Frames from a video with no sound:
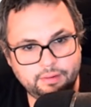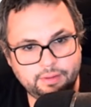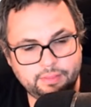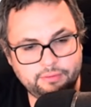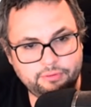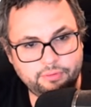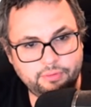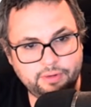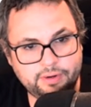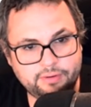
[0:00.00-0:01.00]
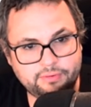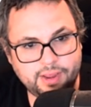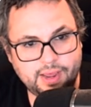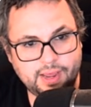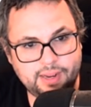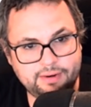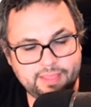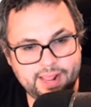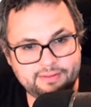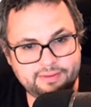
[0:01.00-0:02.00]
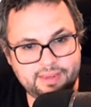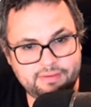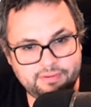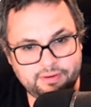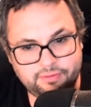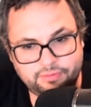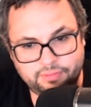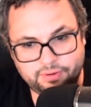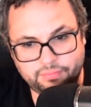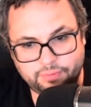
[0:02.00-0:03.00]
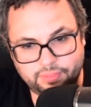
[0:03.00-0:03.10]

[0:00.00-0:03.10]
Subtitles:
Okay, the total here is odd. That's even, so therefore